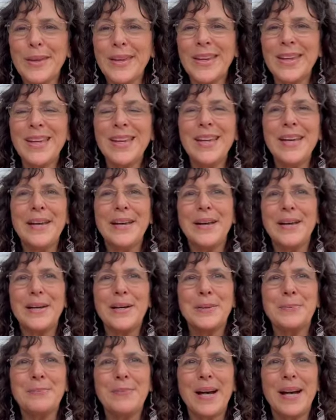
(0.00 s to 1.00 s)
me,
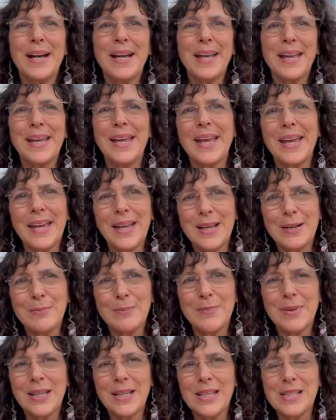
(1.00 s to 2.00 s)
um, I
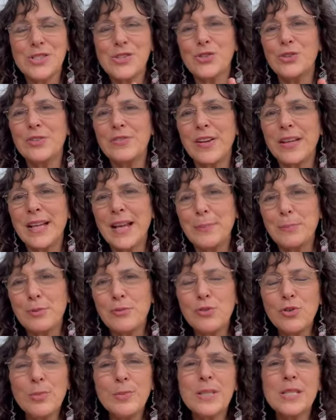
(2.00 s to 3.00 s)
am a certified high
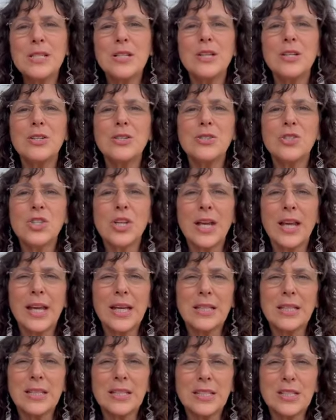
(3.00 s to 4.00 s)
performance coach
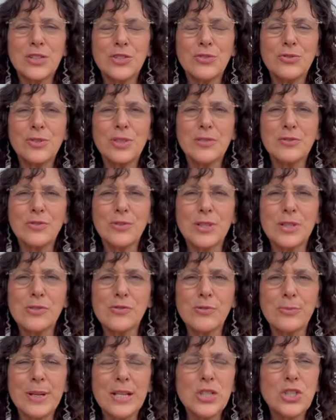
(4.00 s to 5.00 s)
and an intuitive
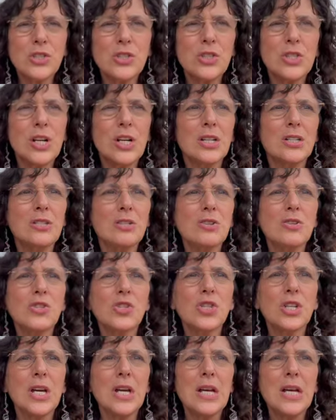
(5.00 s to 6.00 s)
transformational
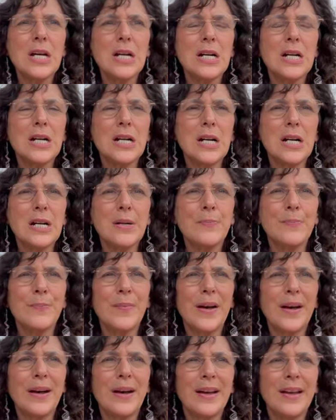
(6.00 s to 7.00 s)
coach. Um,
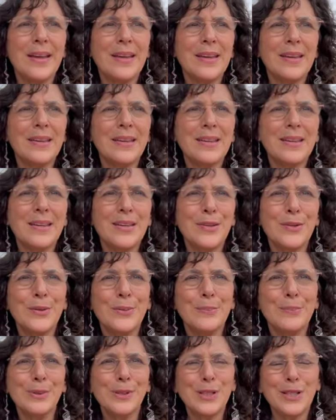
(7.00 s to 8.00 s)
I
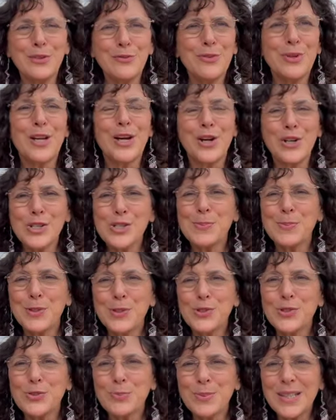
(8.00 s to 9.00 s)
believe we are
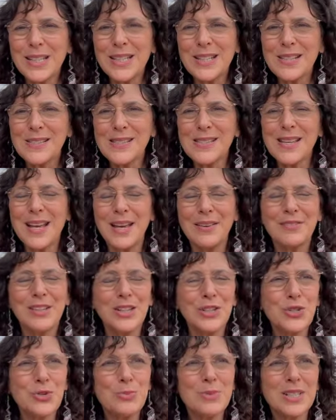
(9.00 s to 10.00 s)
spiritual beings having
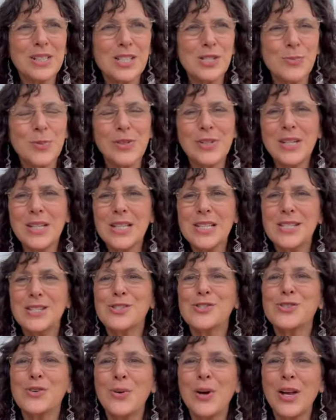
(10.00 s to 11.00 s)
a human experience,
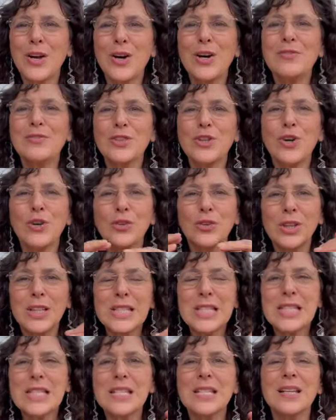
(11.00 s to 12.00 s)
and so I offer
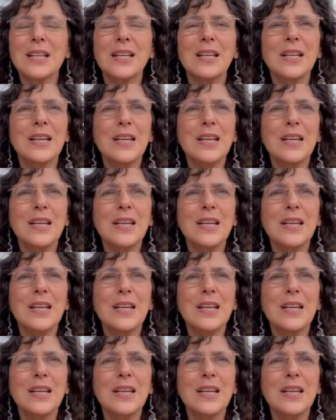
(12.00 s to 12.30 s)
holistic